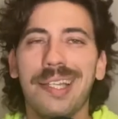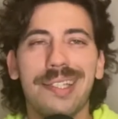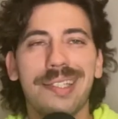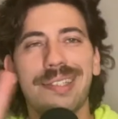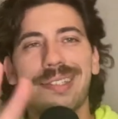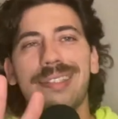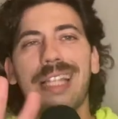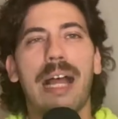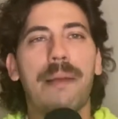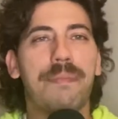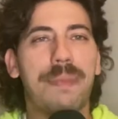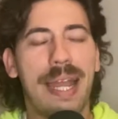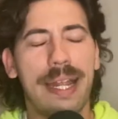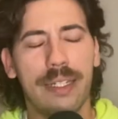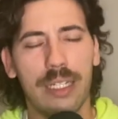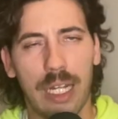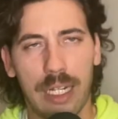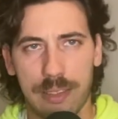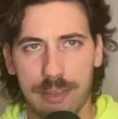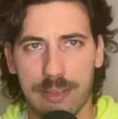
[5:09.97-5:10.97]
Stop
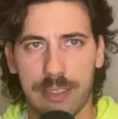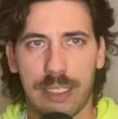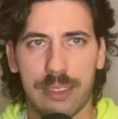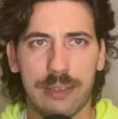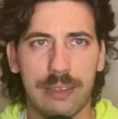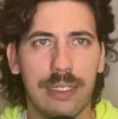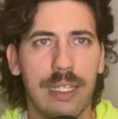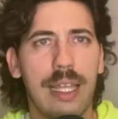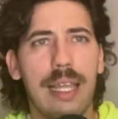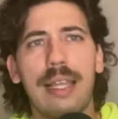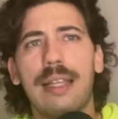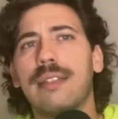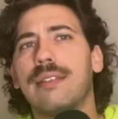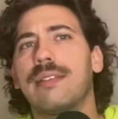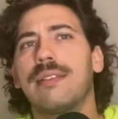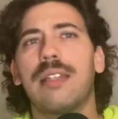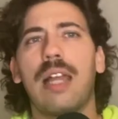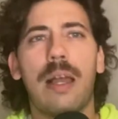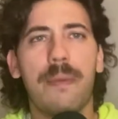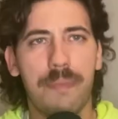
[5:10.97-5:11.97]
that nonsense.
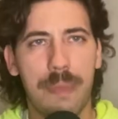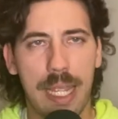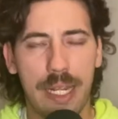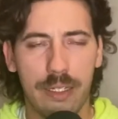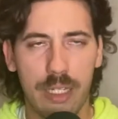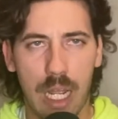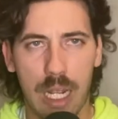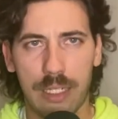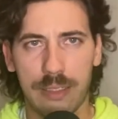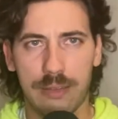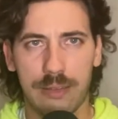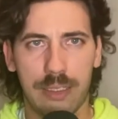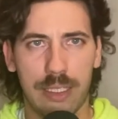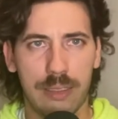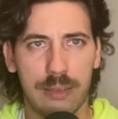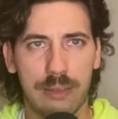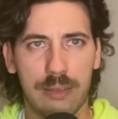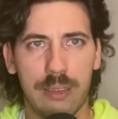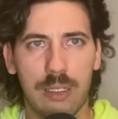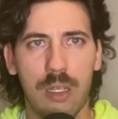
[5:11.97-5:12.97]
Stop that
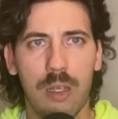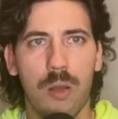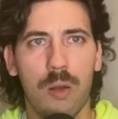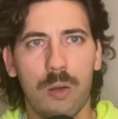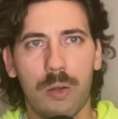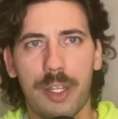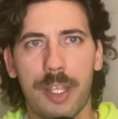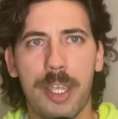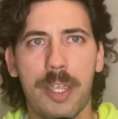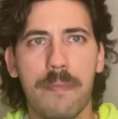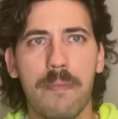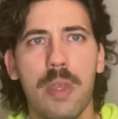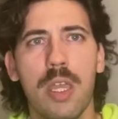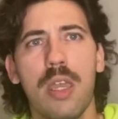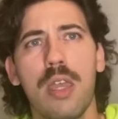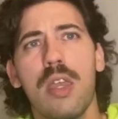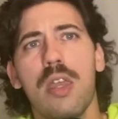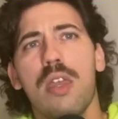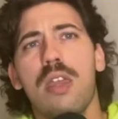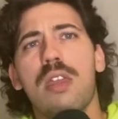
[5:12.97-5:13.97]
nonsense, okay?
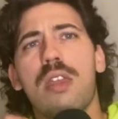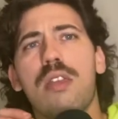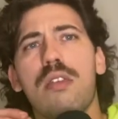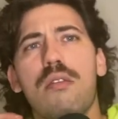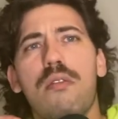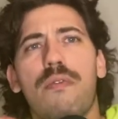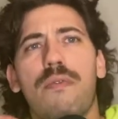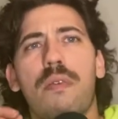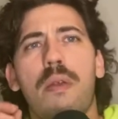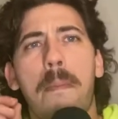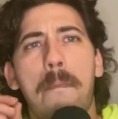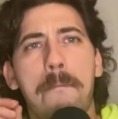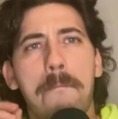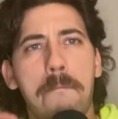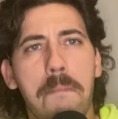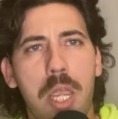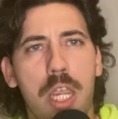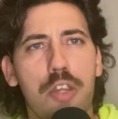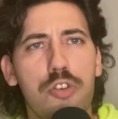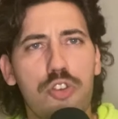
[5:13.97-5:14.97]
If
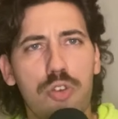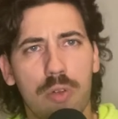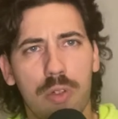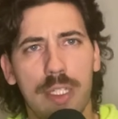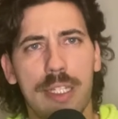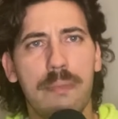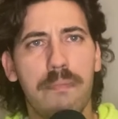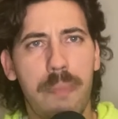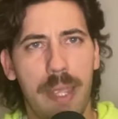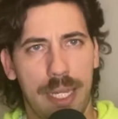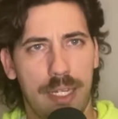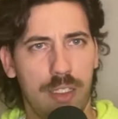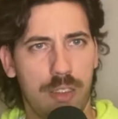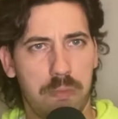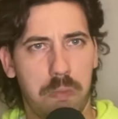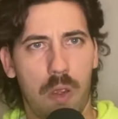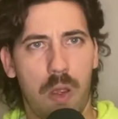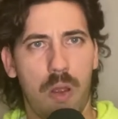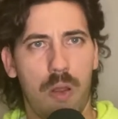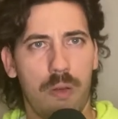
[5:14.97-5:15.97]
Major League
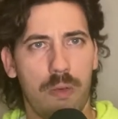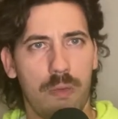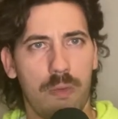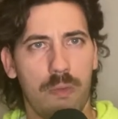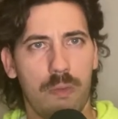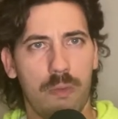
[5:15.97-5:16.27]
Baseball